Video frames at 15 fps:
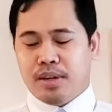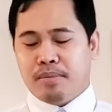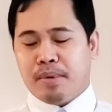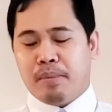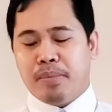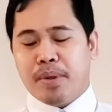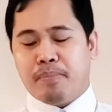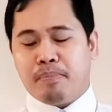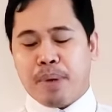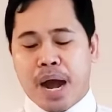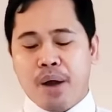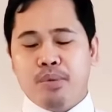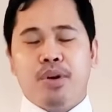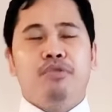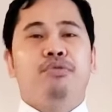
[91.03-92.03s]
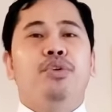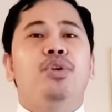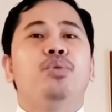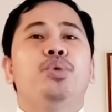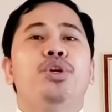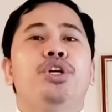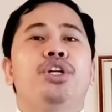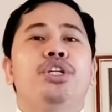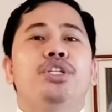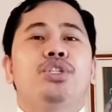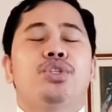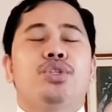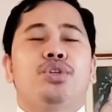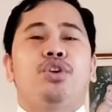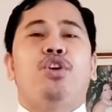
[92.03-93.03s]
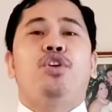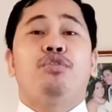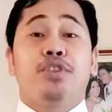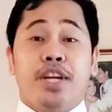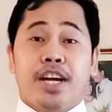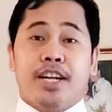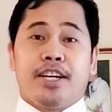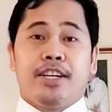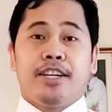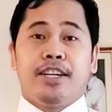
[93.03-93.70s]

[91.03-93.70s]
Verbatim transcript: from the powerful words of God.